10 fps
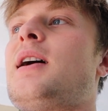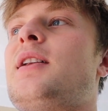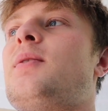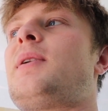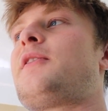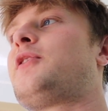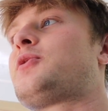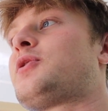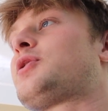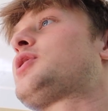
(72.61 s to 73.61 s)
I know my
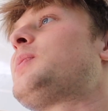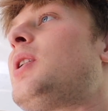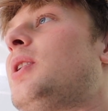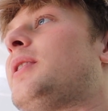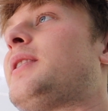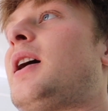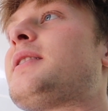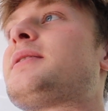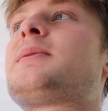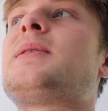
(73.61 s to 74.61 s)
fish were just small and not
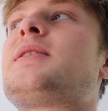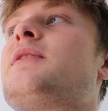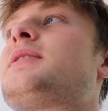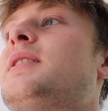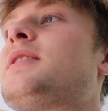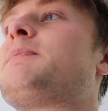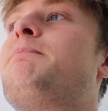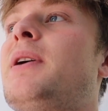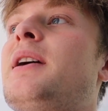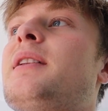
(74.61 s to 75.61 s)
as expensive as his,
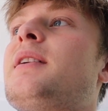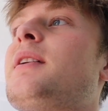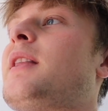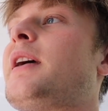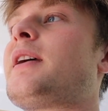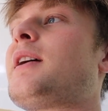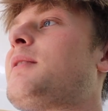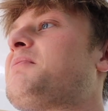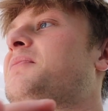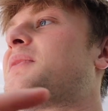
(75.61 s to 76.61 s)
but like
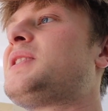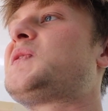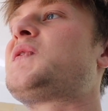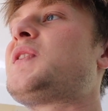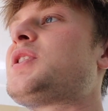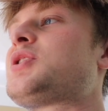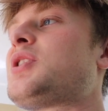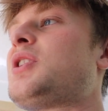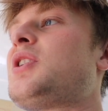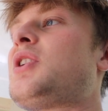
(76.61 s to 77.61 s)
these fish,
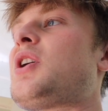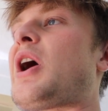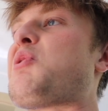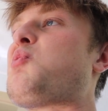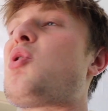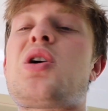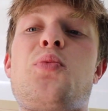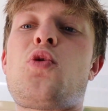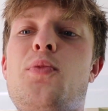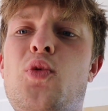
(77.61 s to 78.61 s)
I woke
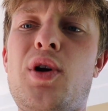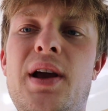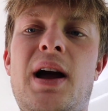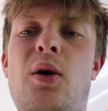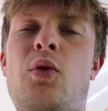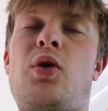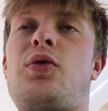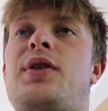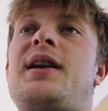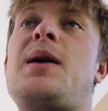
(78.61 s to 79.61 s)
up one morning, well,
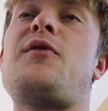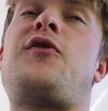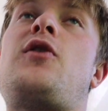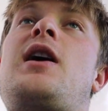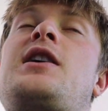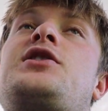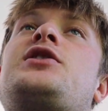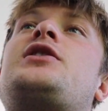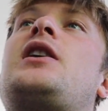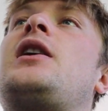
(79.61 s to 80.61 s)
the night before I actually
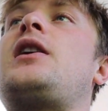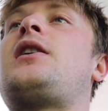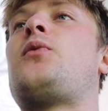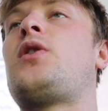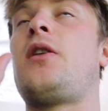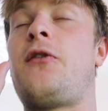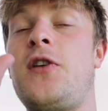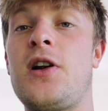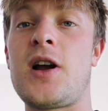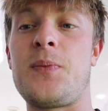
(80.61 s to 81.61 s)
saw one of the
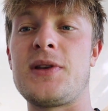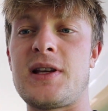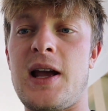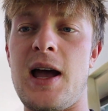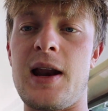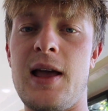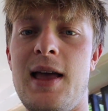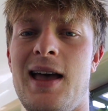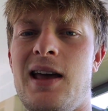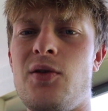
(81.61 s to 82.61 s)
feeder guppies that I had
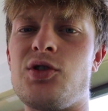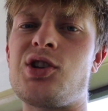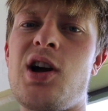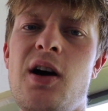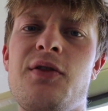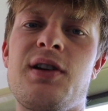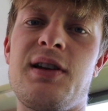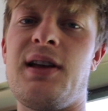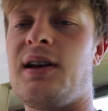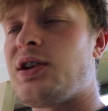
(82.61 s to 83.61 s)
and it was covered
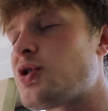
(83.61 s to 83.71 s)
in ick.